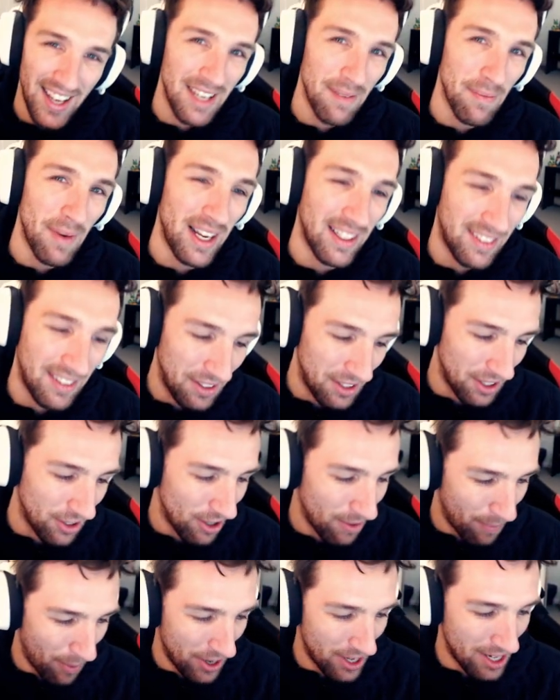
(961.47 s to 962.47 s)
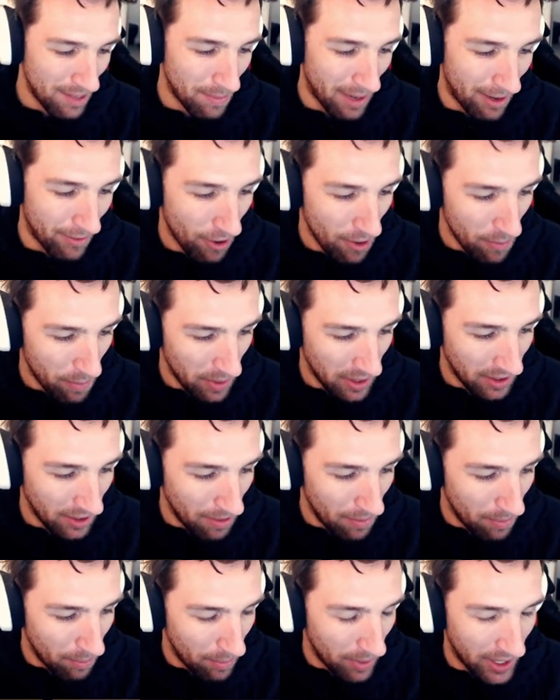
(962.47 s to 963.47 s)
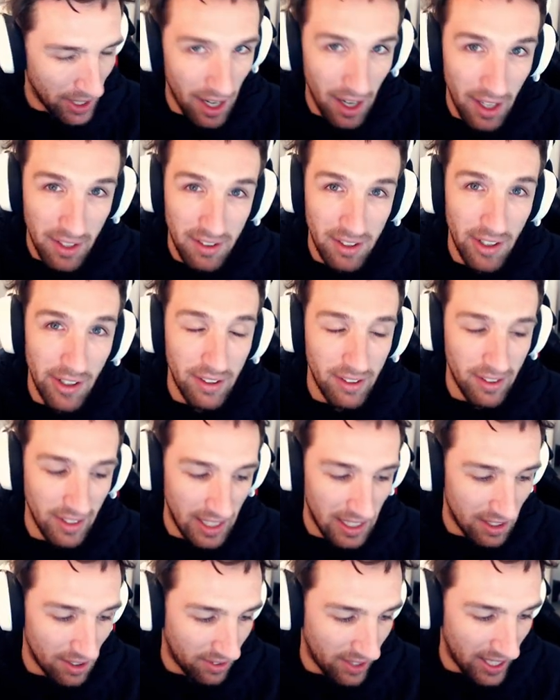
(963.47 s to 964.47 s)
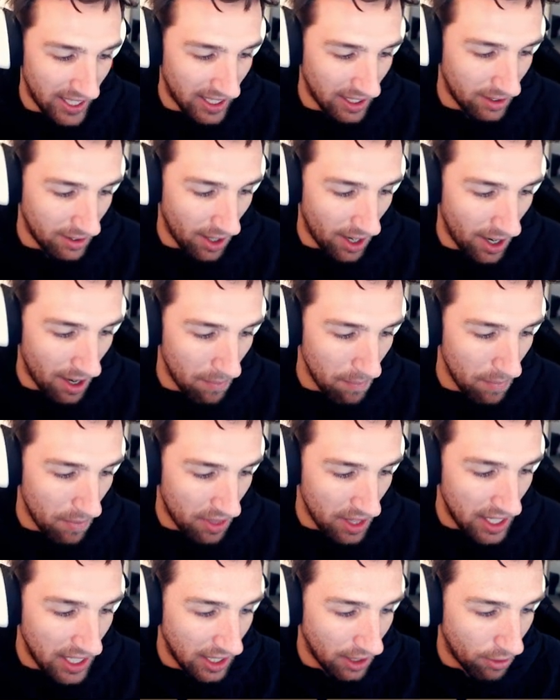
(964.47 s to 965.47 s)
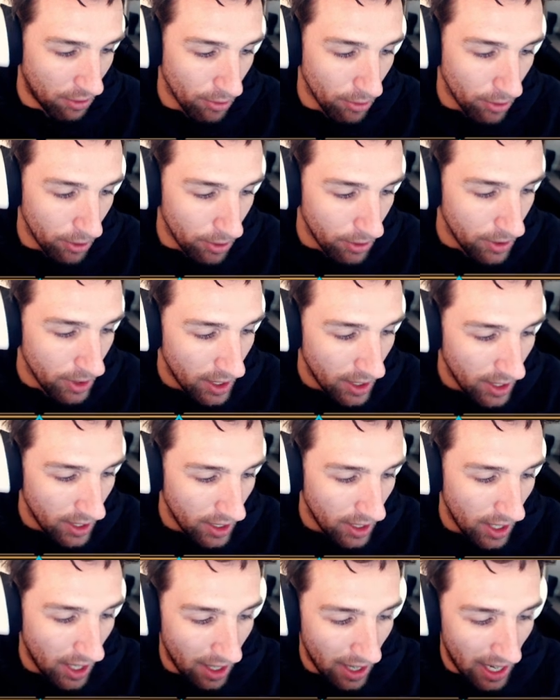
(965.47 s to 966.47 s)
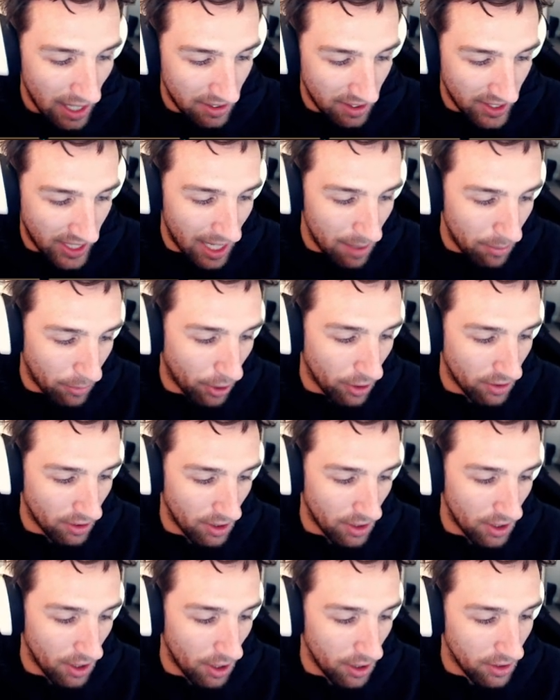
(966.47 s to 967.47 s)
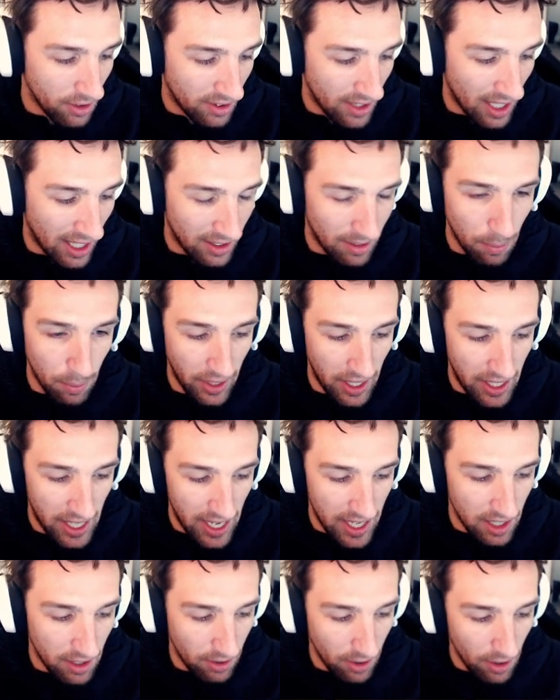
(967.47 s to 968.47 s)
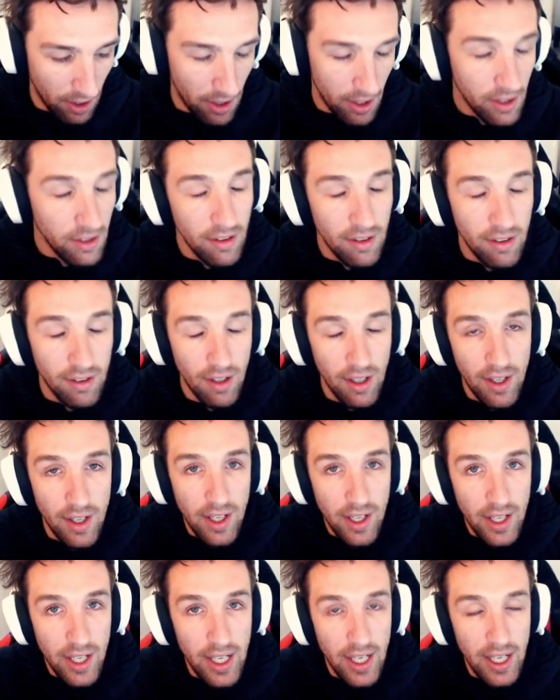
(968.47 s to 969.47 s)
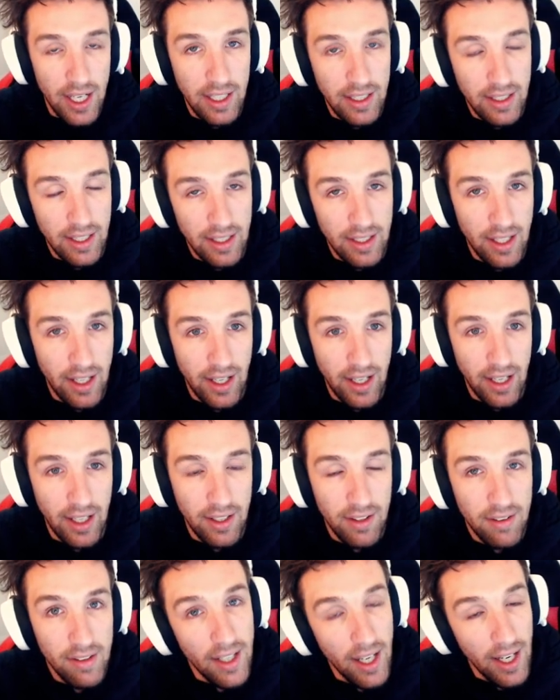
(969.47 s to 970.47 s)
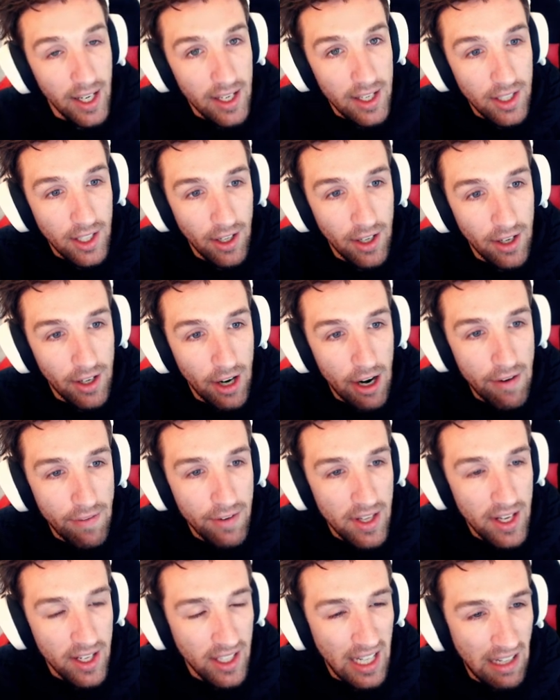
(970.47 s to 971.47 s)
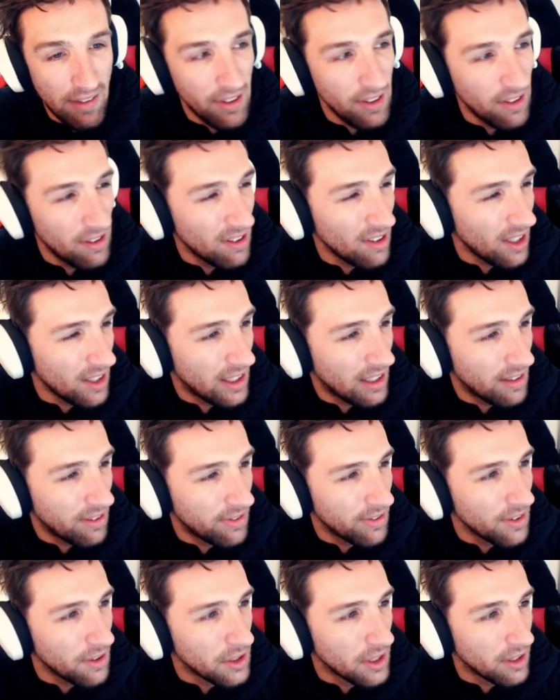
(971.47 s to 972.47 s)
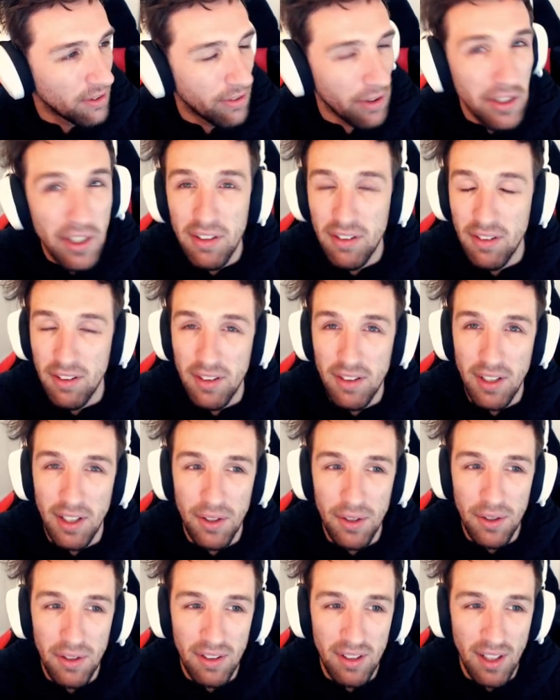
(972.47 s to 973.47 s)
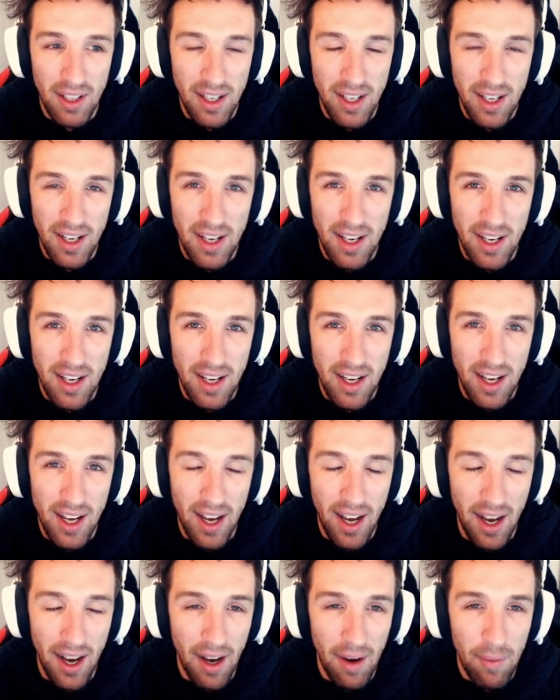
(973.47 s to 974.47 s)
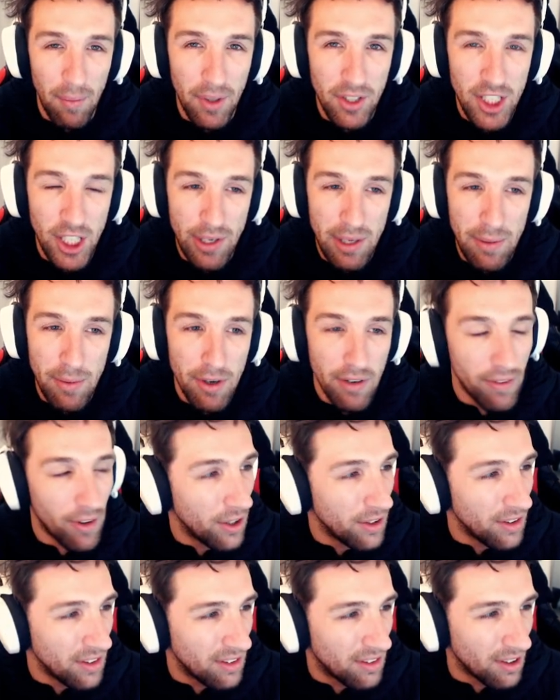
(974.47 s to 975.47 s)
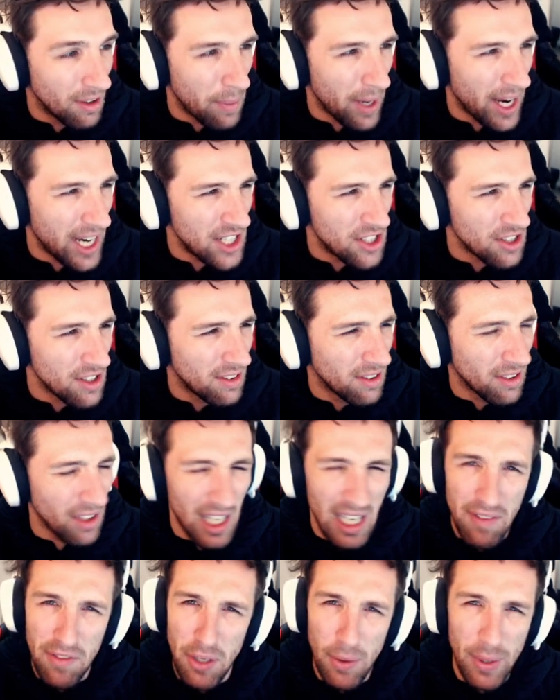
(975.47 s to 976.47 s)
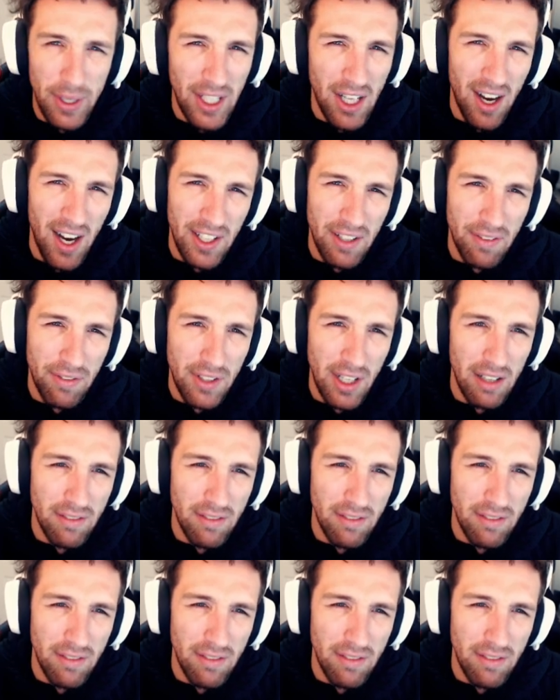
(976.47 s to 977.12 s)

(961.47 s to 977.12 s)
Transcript: you might tilt your opponent by roping them, but uh, seriously, just take your time, think it through. Uh, as the game goes on and on, start to plan out your turns, and then uh, see how you go. Hopefully that covers enough on the focus and tilt. Um, shall we move on to patience, even though we kind of